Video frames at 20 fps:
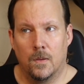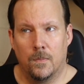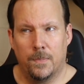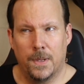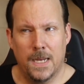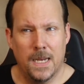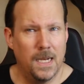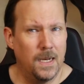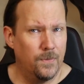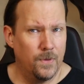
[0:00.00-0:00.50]

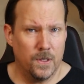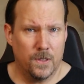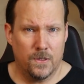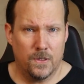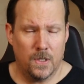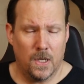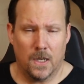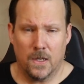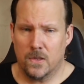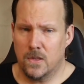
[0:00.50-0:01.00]
But he never
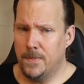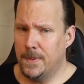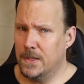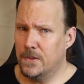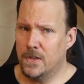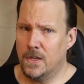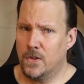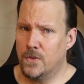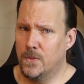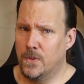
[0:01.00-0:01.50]
talks
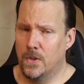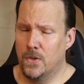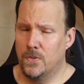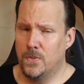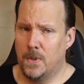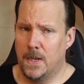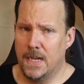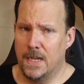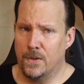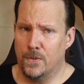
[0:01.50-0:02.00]
about sex with his
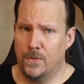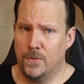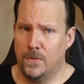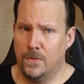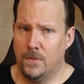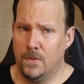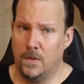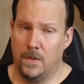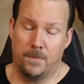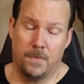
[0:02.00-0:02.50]
wife.
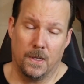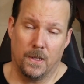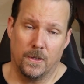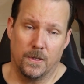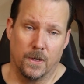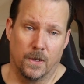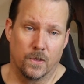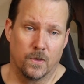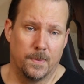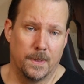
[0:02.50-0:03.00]
Well, he barely
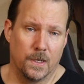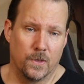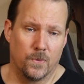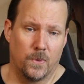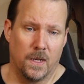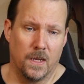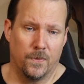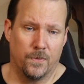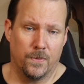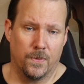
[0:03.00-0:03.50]
talks about his
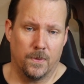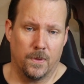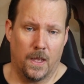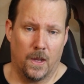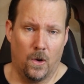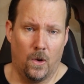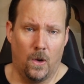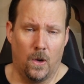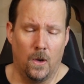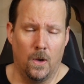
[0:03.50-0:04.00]
wife
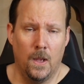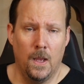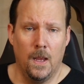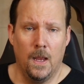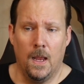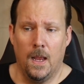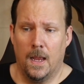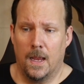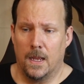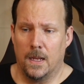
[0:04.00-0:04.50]
at all.
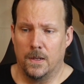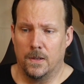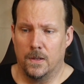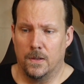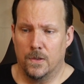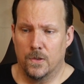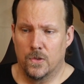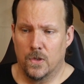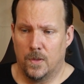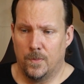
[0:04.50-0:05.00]

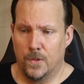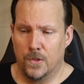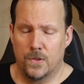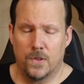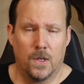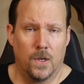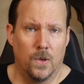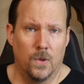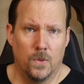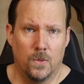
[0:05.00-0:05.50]
And there's almost
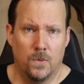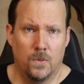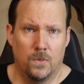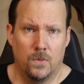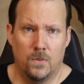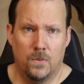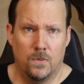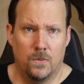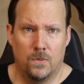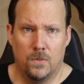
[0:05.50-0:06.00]
no
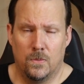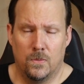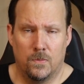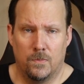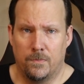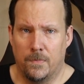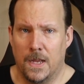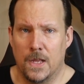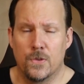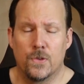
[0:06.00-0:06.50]

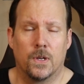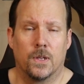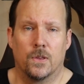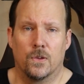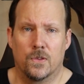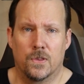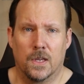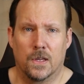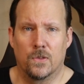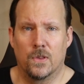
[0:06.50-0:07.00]
mention of
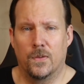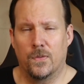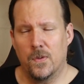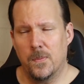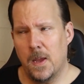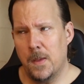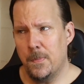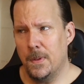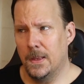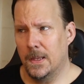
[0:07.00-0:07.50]
their sex life.
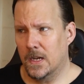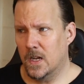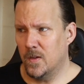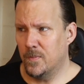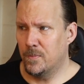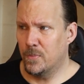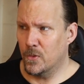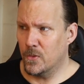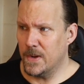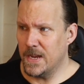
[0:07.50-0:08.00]
There might be like a
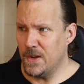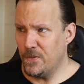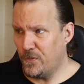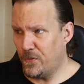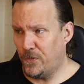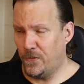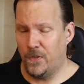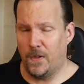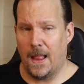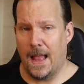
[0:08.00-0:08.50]

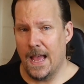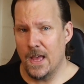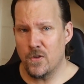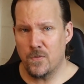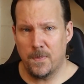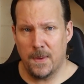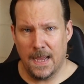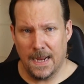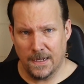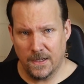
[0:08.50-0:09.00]
brief
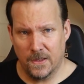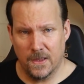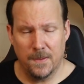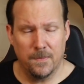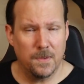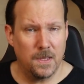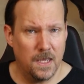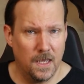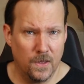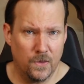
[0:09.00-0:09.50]
flashback to
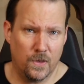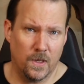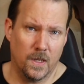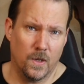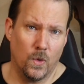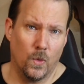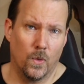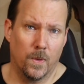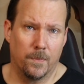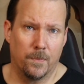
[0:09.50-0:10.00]
them
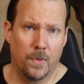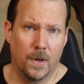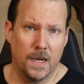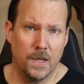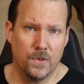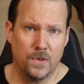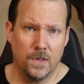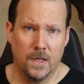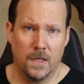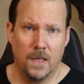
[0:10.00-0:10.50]
kissing or
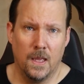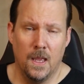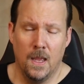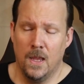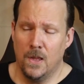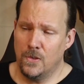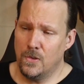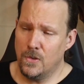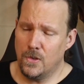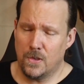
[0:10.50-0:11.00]
embracing.
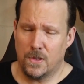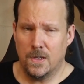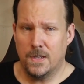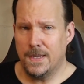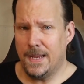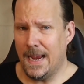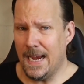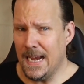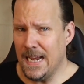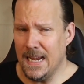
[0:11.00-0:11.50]
So just a
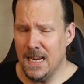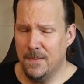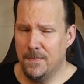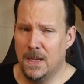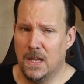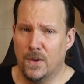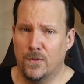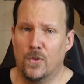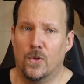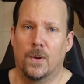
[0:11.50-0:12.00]
tiny
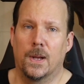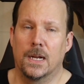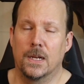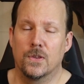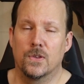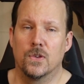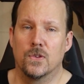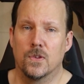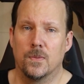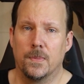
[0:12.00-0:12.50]
amount of
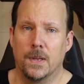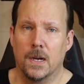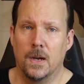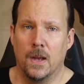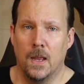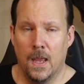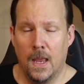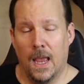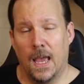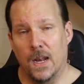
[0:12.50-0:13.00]
eroticism there.